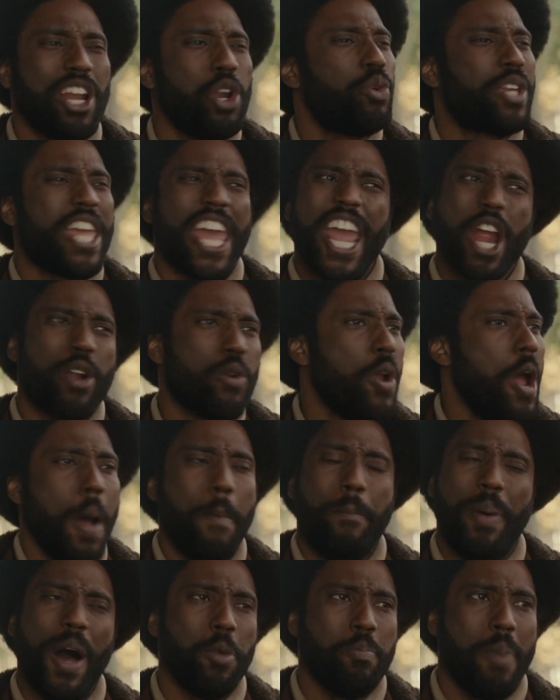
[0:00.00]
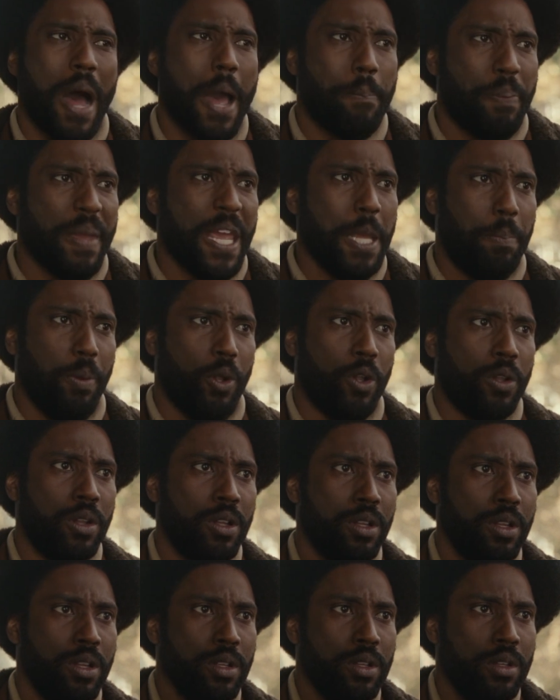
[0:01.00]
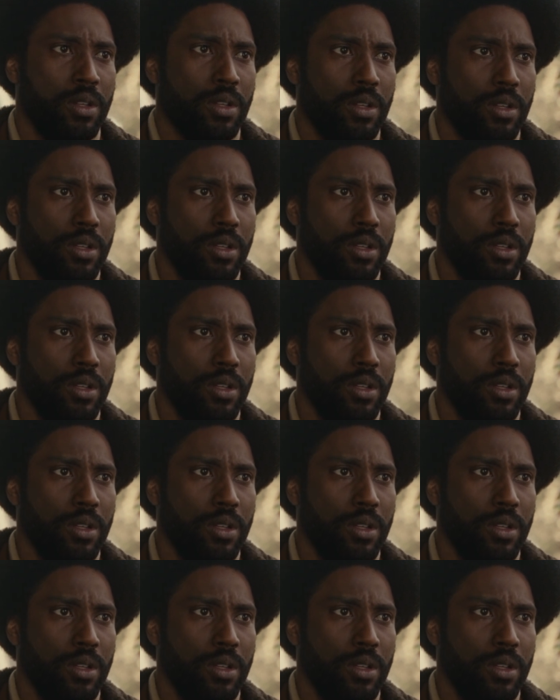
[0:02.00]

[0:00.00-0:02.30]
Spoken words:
while he is down for the liberation of their people,